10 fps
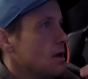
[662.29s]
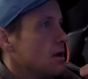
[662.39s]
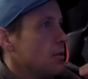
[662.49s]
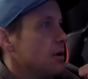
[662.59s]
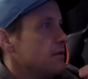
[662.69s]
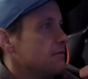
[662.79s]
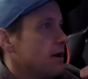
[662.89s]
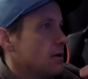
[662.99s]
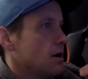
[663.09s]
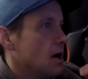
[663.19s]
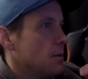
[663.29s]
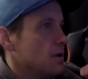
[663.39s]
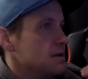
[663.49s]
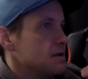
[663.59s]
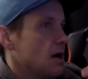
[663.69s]
Compared to the final combo,
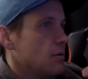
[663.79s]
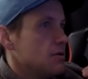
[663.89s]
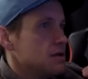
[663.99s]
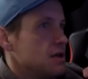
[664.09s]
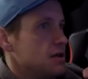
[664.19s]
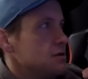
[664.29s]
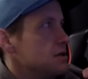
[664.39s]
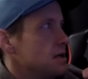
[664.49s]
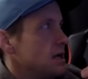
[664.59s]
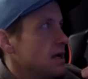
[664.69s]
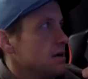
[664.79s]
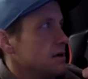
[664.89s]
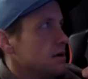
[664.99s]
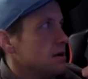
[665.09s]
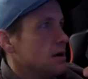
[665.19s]
this combo is a huge indicator